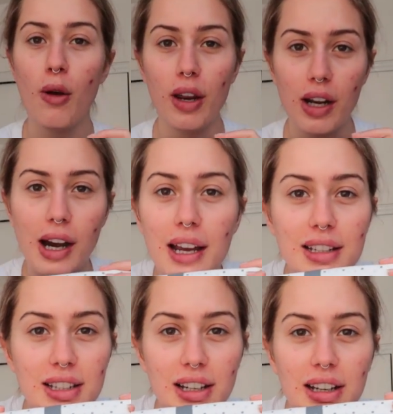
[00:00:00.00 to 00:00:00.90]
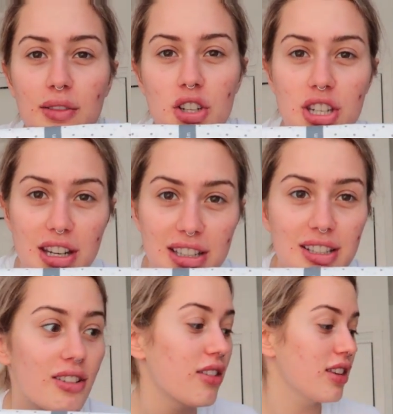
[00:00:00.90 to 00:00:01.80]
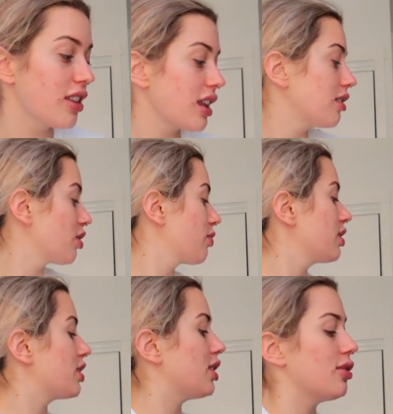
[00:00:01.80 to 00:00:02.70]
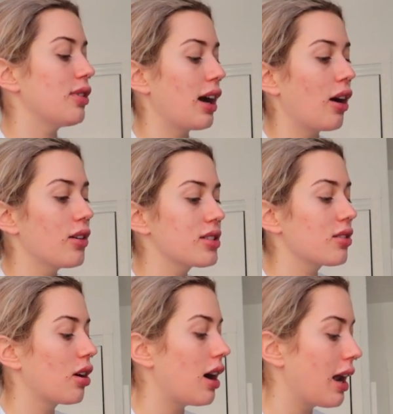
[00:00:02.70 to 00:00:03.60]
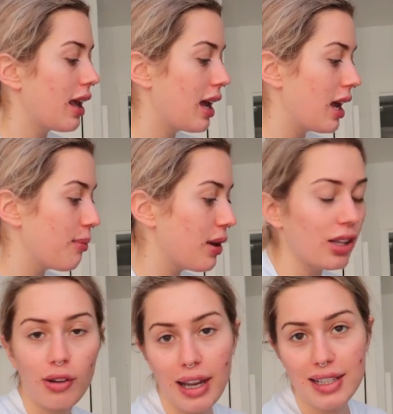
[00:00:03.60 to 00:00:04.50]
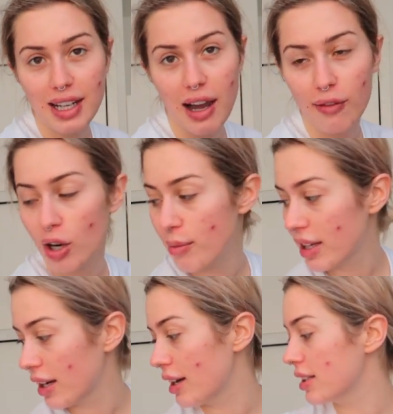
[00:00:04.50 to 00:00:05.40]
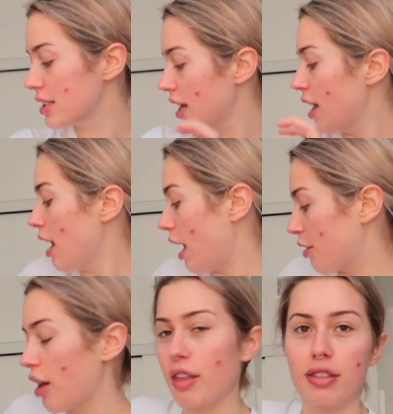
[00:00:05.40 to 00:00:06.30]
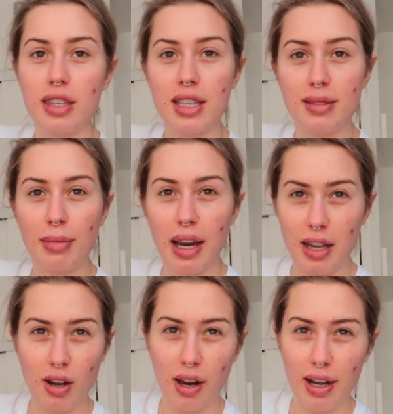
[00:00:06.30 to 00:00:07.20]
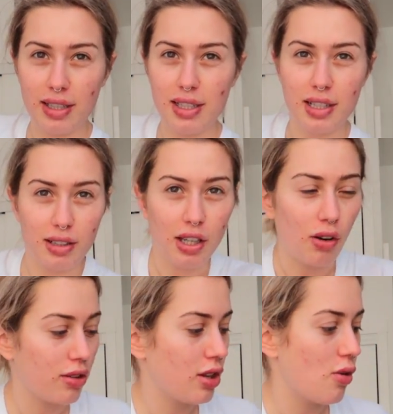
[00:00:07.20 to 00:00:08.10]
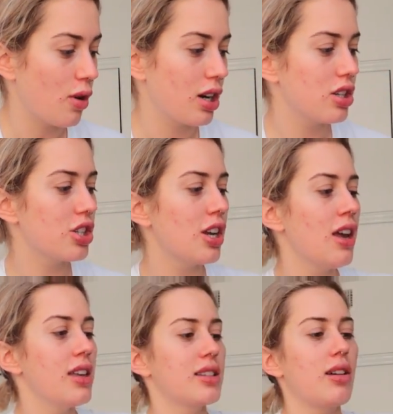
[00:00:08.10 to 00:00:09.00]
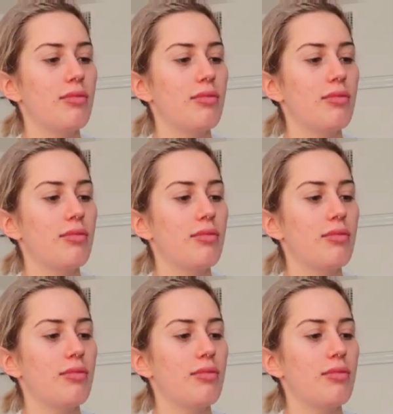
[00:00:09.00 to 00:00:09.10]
polka dot kind of sheet. So I think that that'll look really cute. I also got a pillowcase cover because I thought that these might not necessarily go with the orange. So